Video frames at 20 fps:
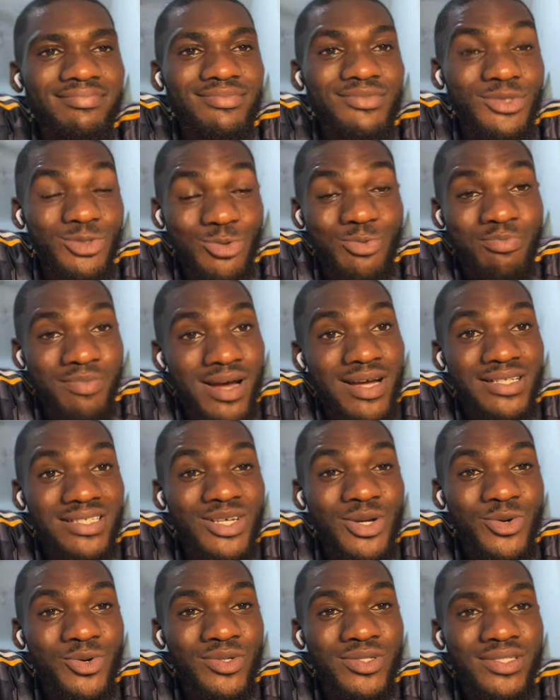No
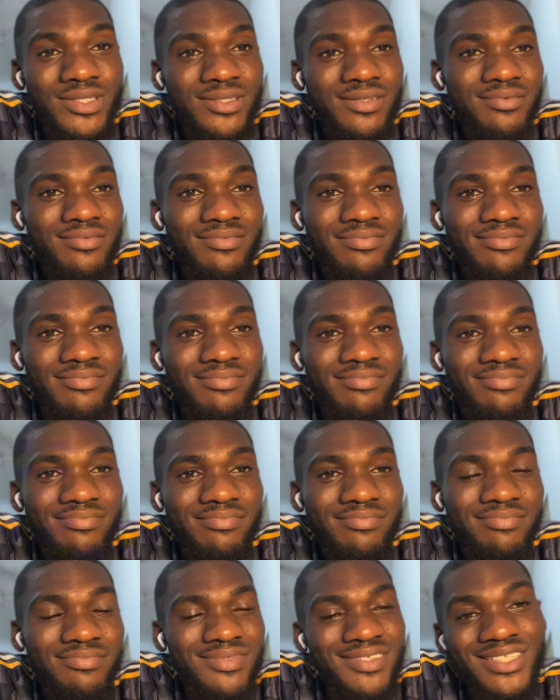matter what.
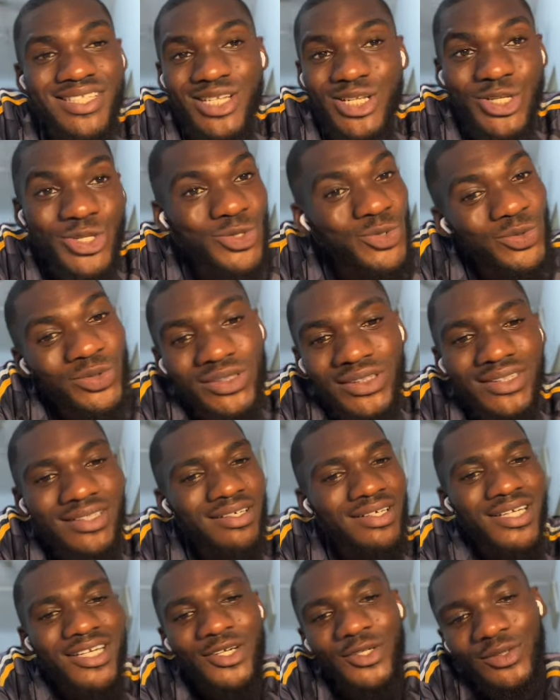
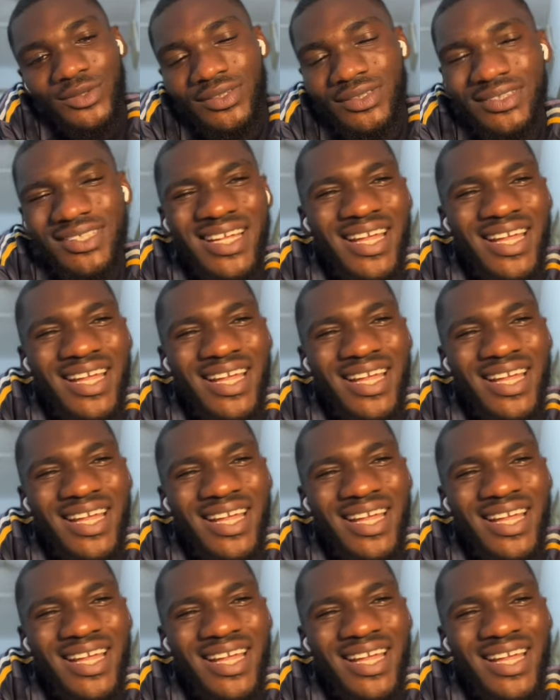Delusional girls.